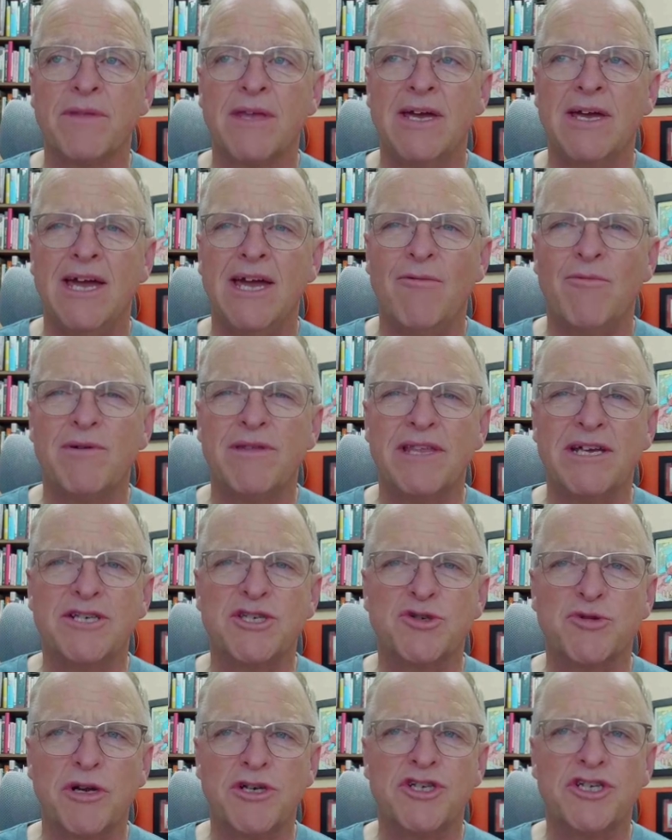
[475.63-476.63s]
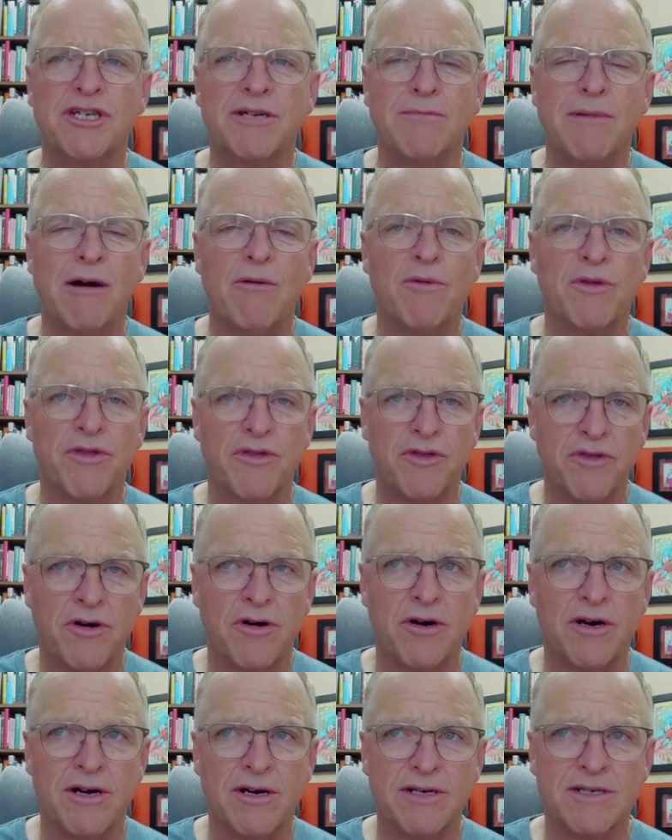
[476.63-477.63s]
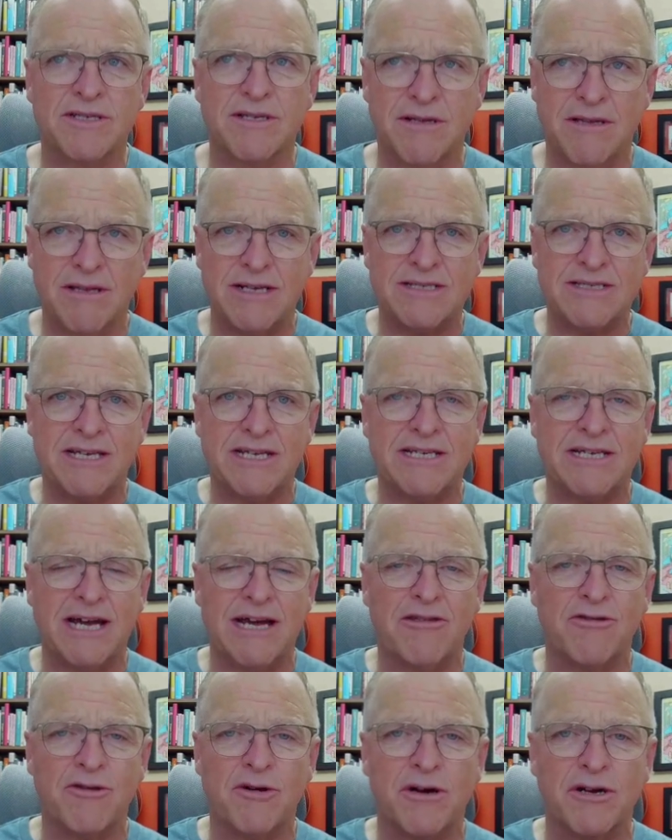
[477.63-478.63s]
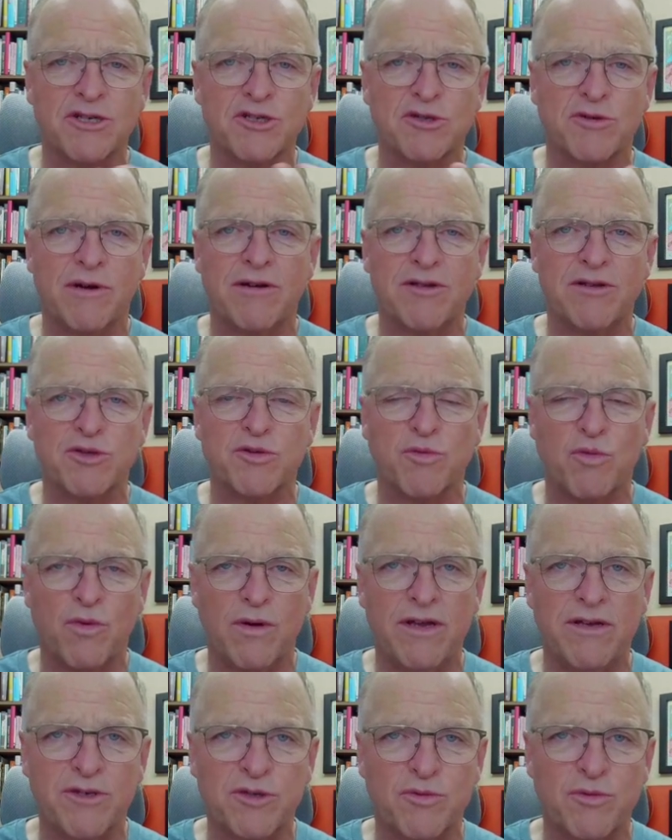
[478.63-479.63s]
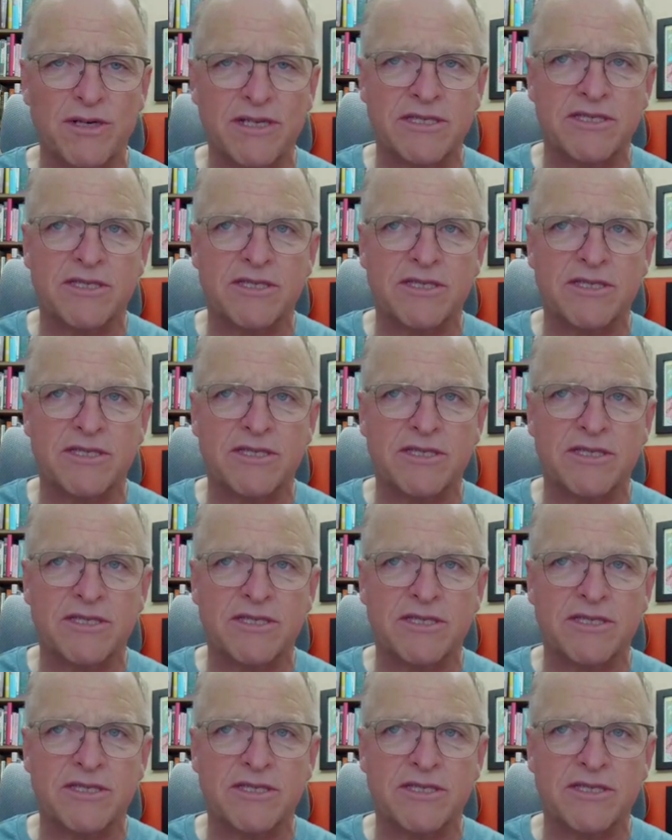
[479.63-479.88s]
And when they stretched him out with thongs, and as they tie thongs around his wrists